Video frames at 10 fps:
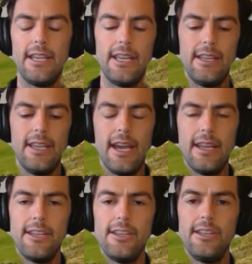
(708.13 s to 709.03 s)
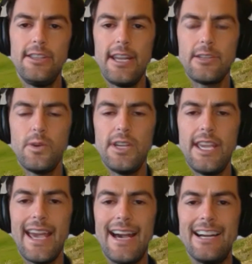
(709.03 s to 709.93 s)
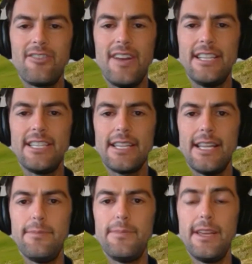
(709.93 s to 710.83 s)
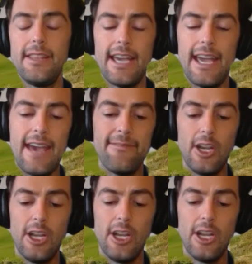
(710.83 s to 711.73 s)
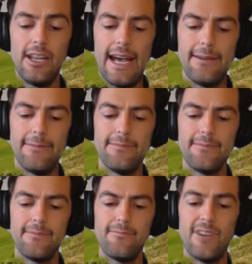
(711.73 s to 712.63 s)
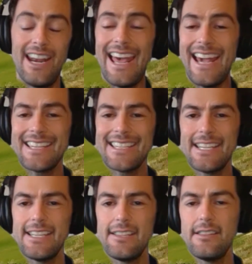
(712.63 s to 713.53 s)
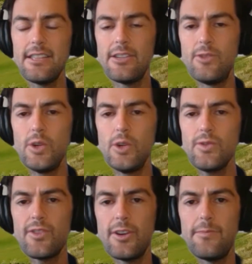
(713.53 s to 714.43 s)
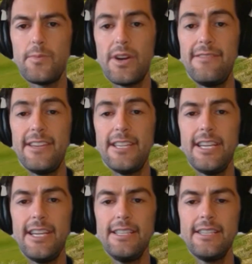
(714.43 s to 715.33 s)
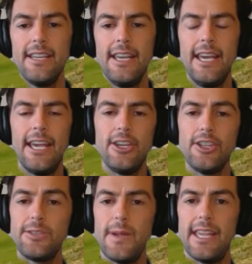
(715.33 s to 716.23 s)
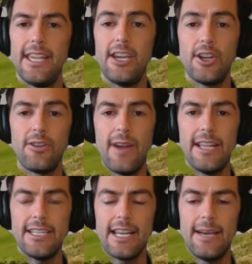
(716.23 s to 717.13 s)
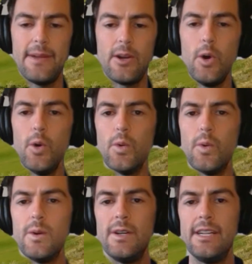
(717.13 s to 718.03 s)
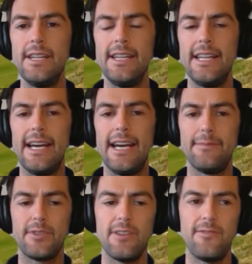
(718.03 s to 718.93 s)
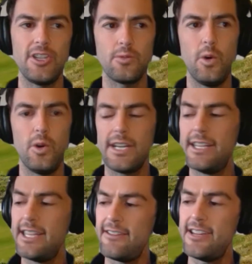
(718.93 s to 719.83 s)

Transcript: that's why you can't ground your club. They have relaxed the rules from previous years. It used to be that you couldn't ground your club at all. So if you just walked in there and you